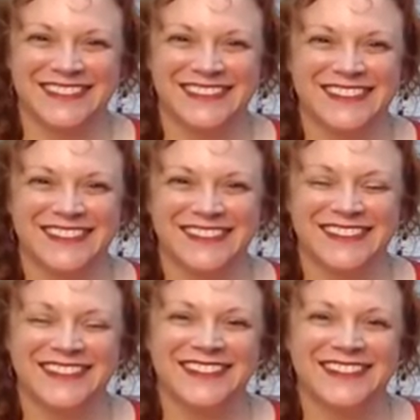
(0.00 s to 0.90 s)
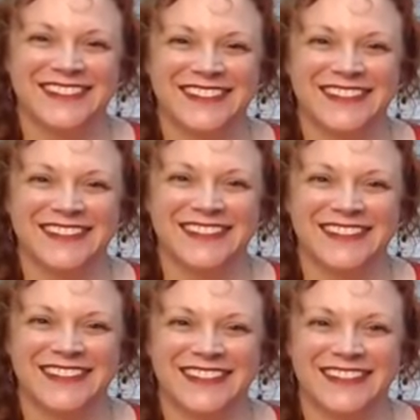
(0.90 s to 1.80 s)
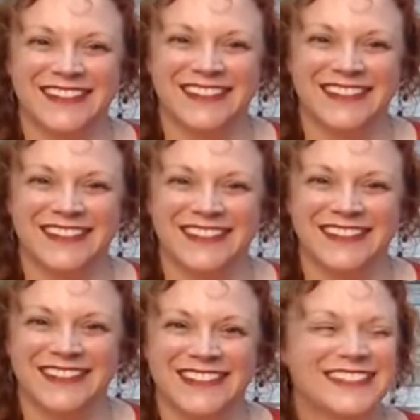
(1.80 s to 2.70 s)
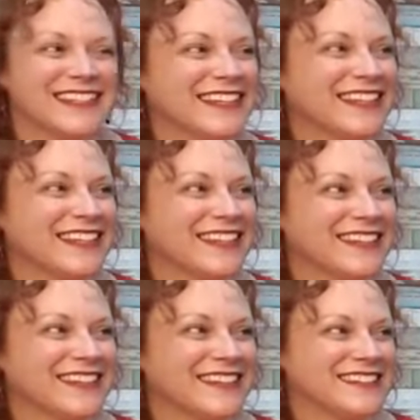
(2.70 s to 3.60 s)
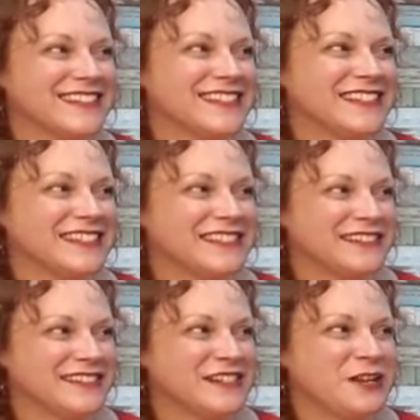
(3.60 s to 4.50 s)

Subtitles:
(silent)